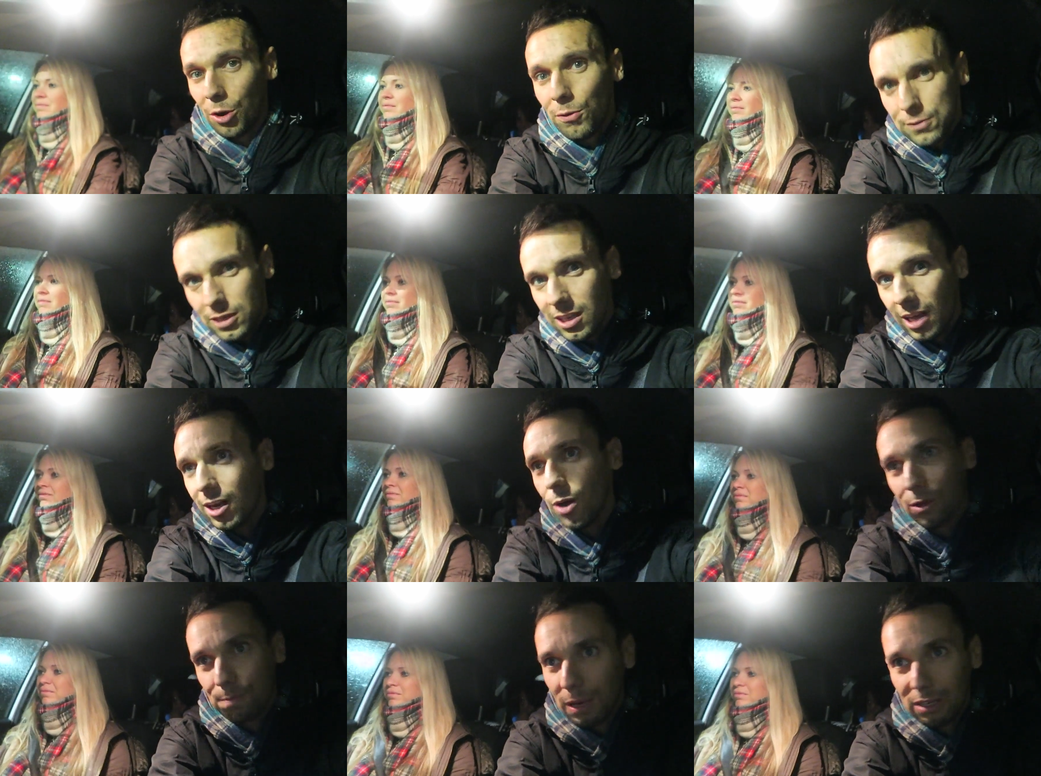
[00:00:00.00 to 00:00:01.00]
Speaker 1: So obviously they
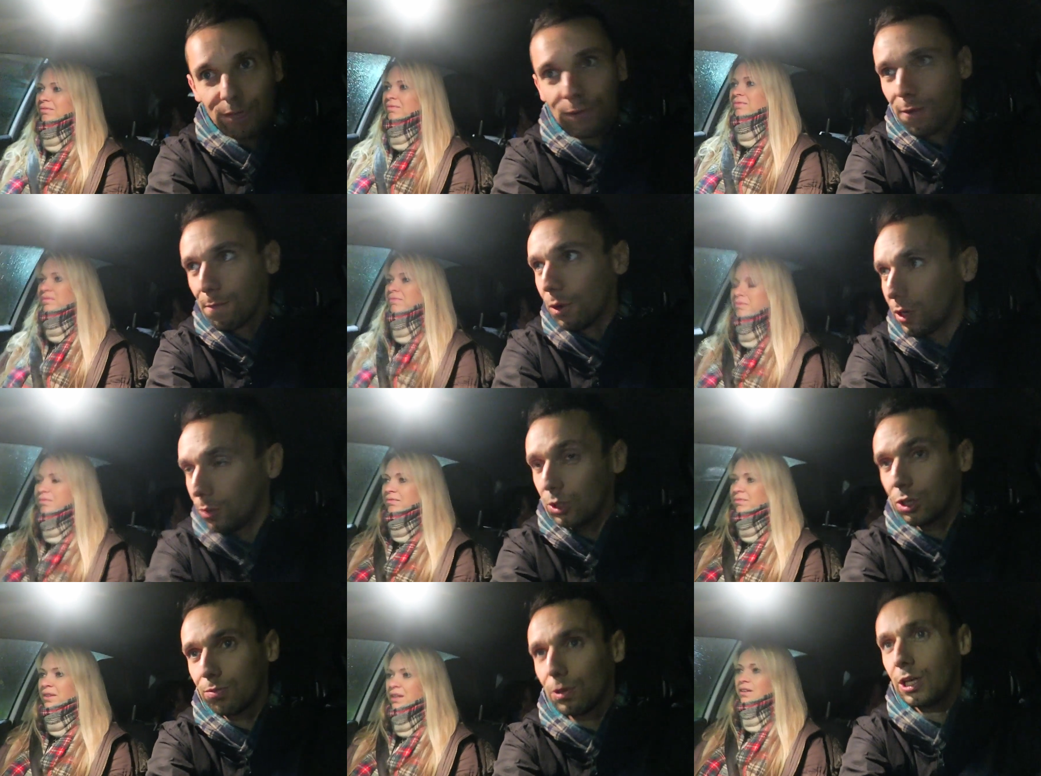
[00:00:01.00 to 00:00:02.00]
know it's better for the body,
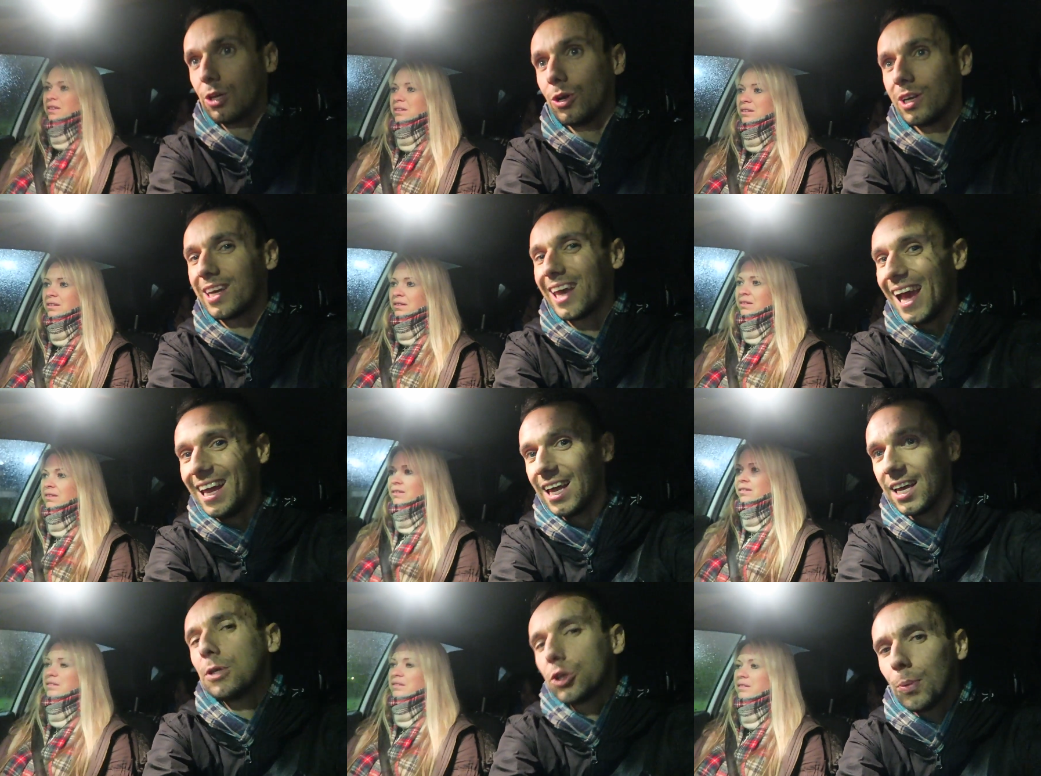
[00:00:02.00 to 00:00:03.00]
which is really good. And
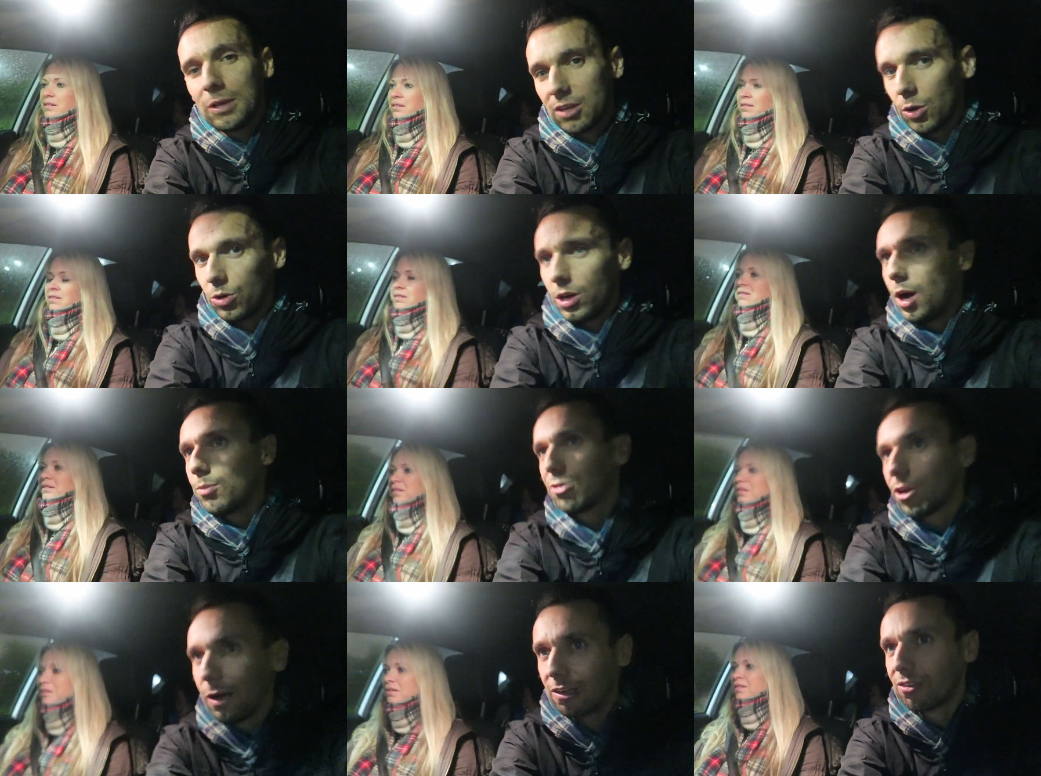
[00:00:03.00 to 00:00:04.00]
Kelly, she'll be so good. I'm
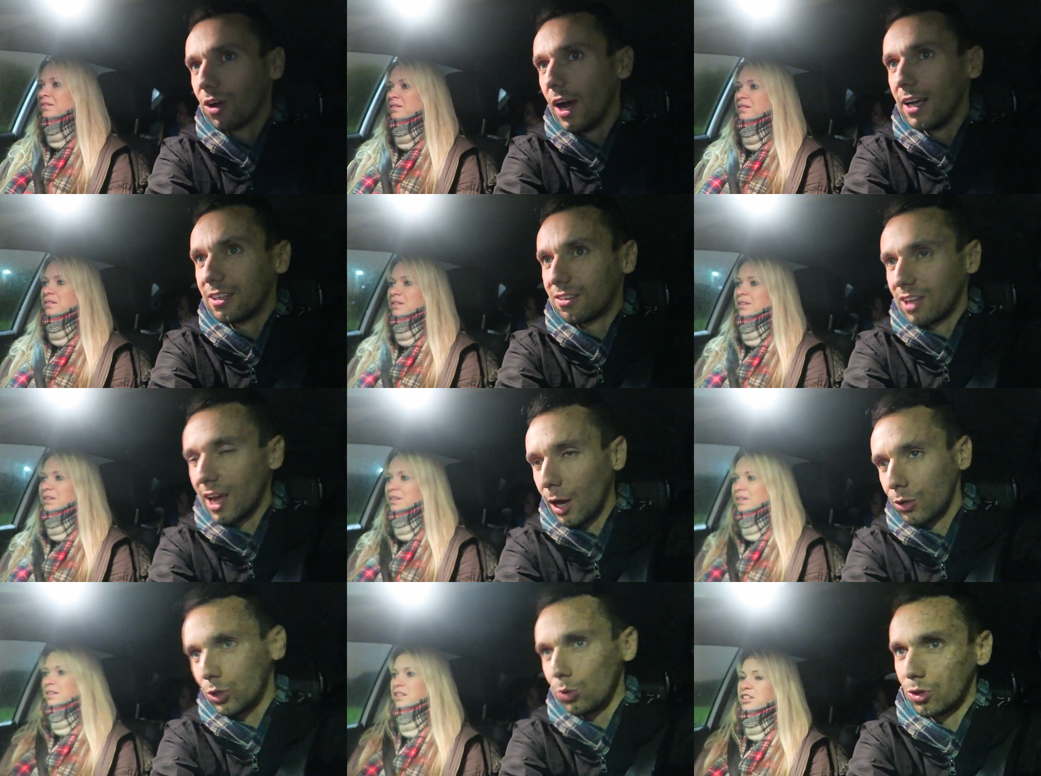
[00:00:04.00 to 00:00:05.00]
so excited to see
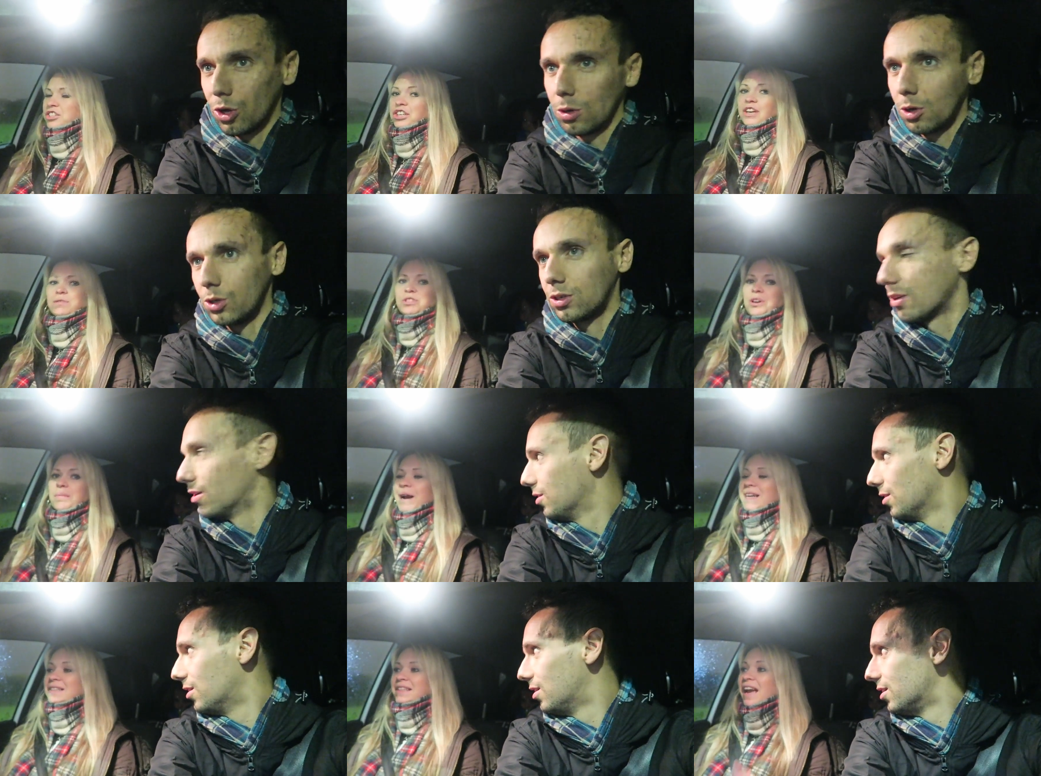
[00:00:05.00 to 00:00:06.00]
how she'll do. She'll do
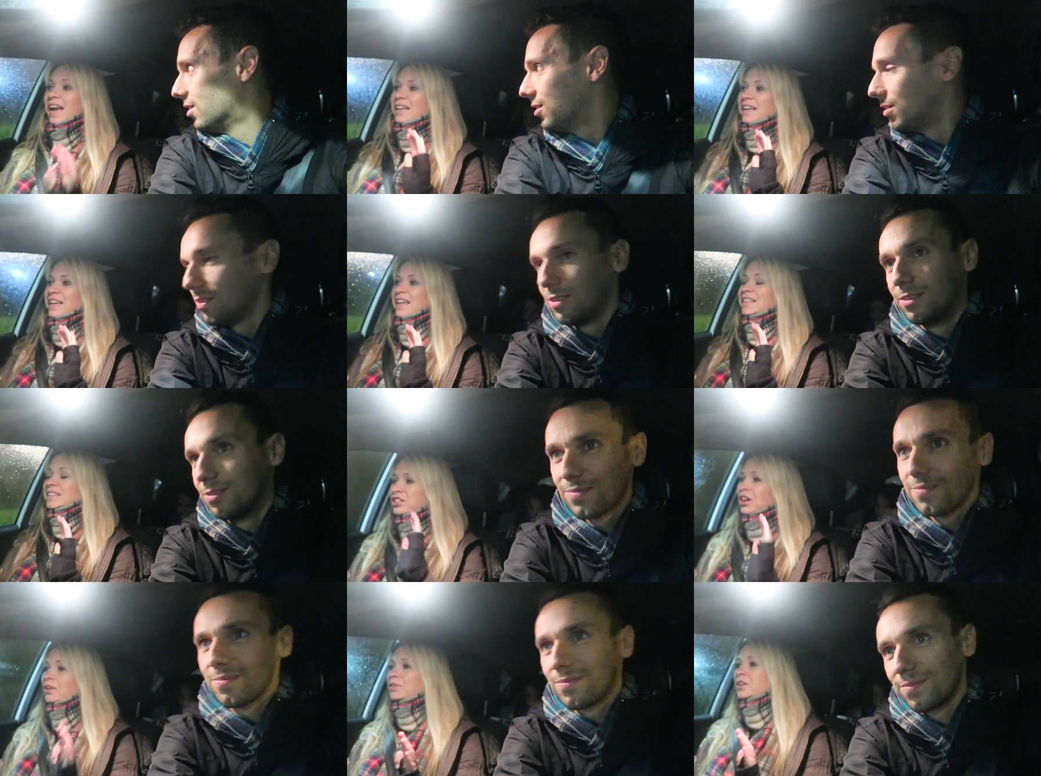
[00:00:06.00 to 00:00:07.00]
Speaker 2: amazing. Kelly
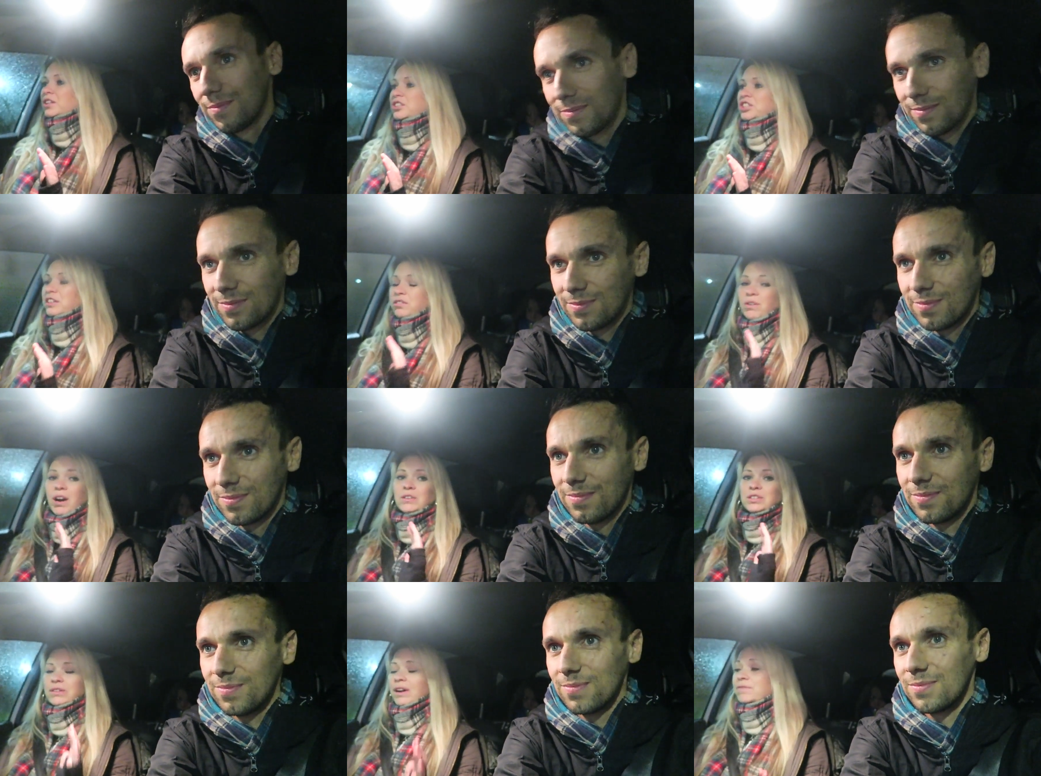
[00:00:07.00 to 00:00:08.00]
is so good. She
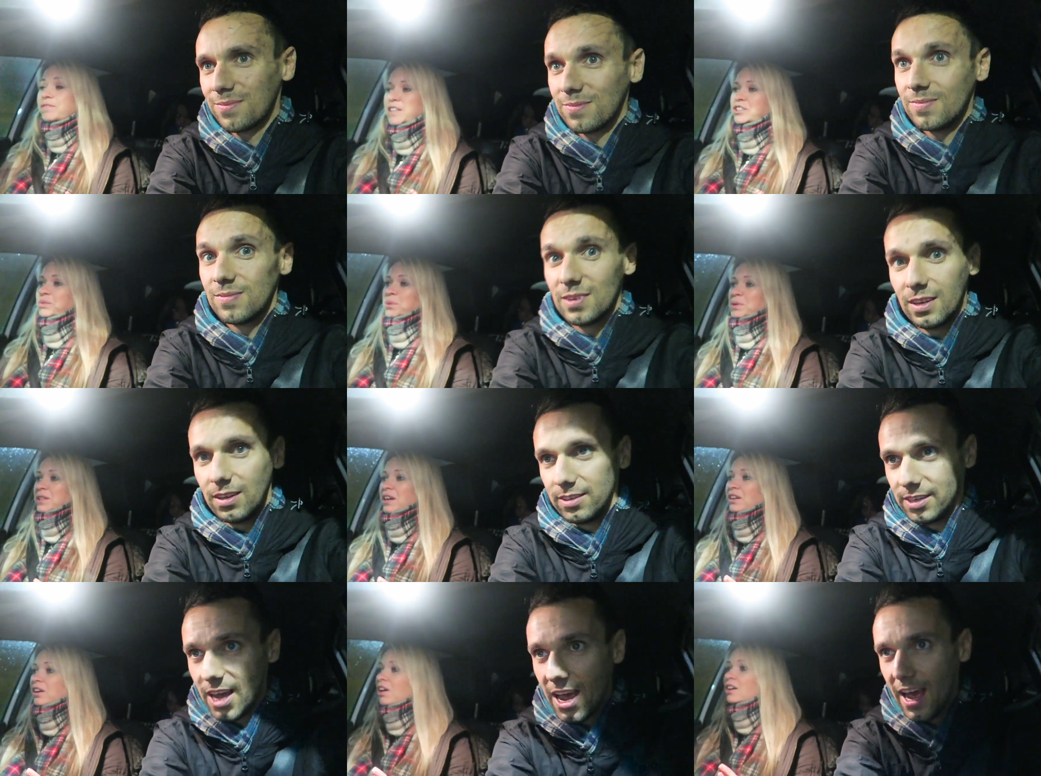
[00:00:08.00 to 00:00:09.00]
grows her own vegetables in
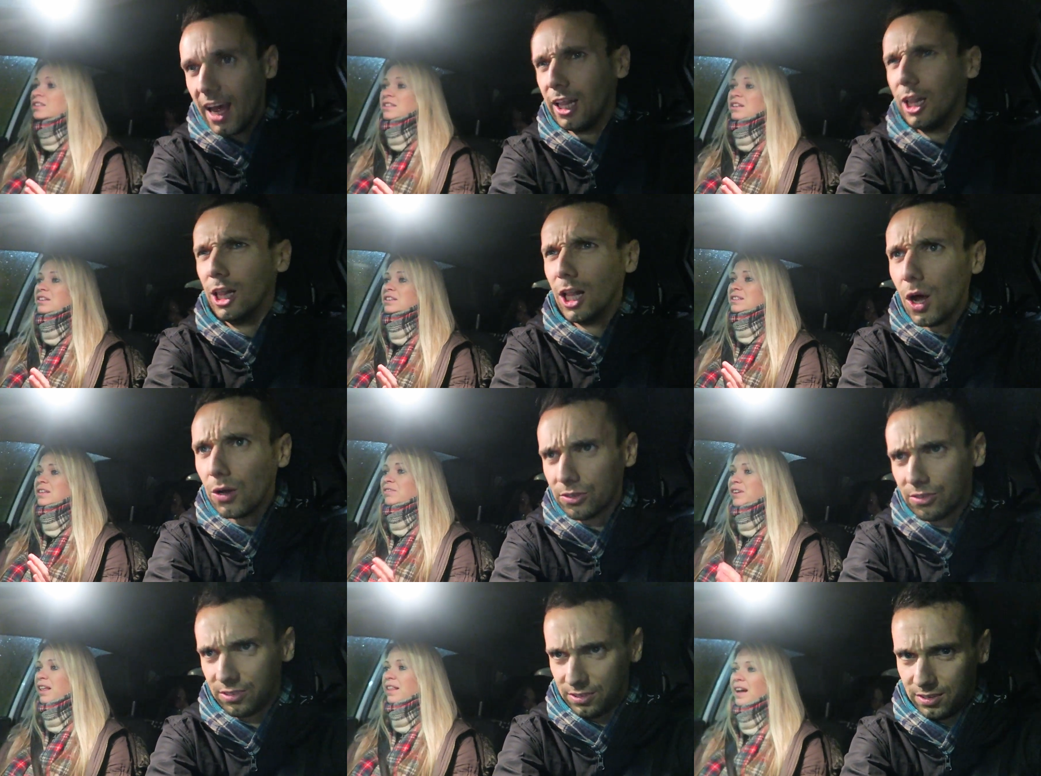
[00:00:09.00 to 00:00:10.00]
her yeah, garden and, lots
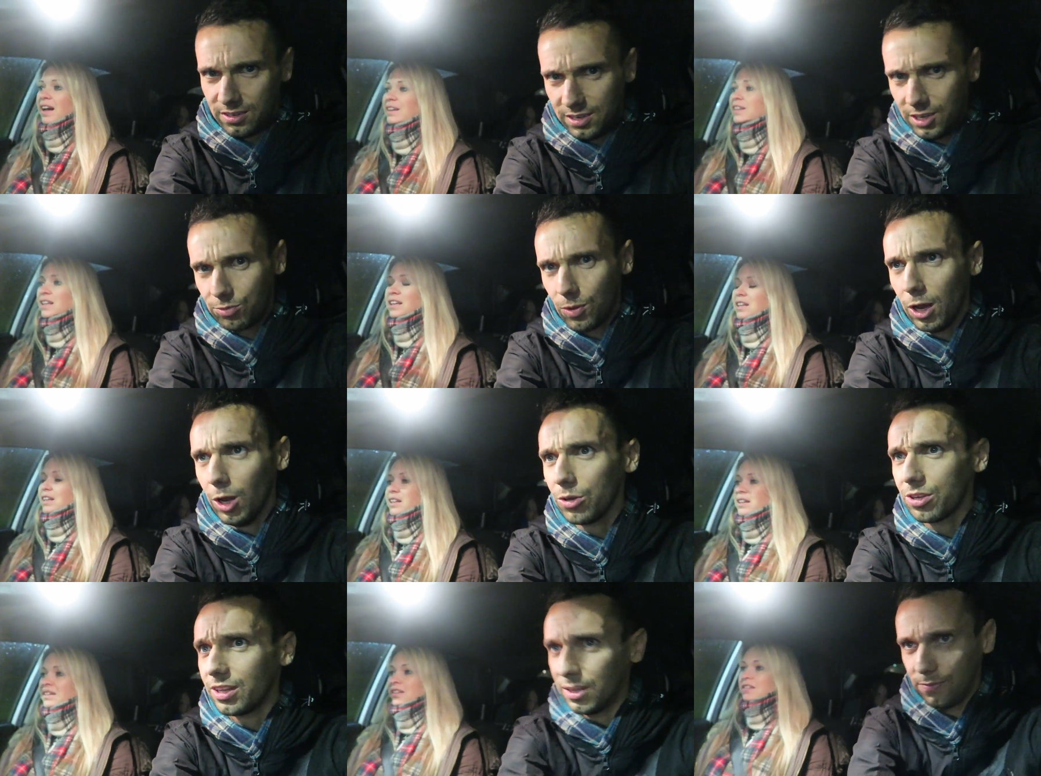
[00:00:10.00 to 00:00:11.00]
and stuff like that. As
Speaker 1: well,
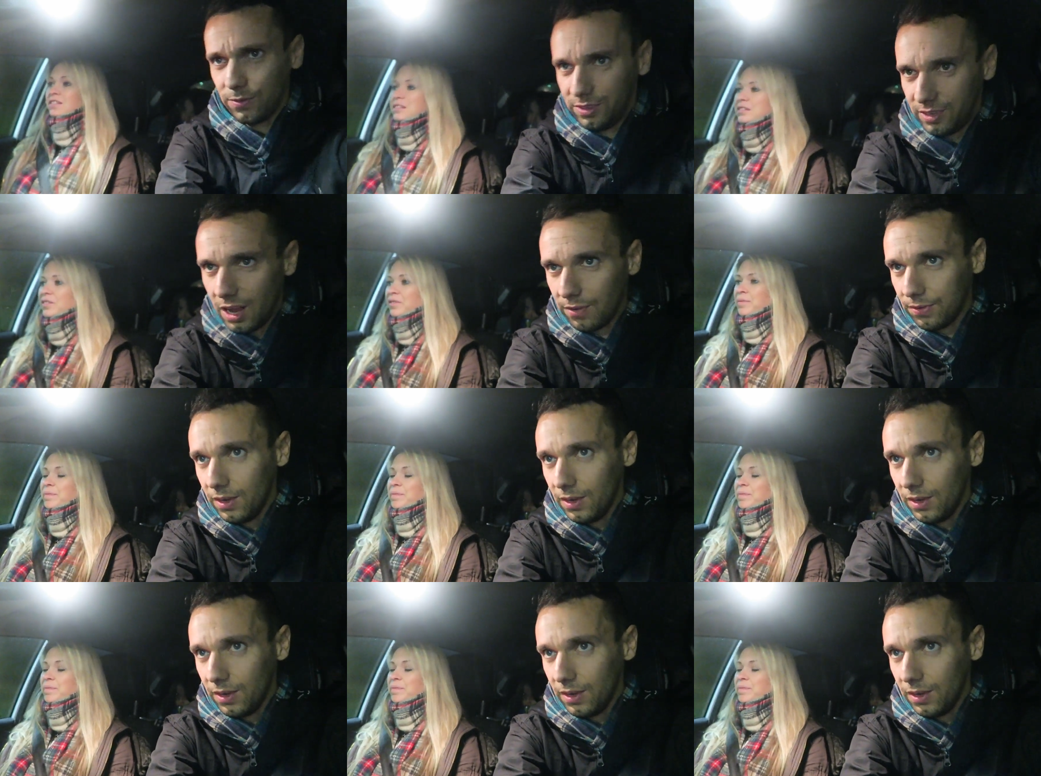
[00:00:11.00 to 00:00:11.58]
lots of different stuff.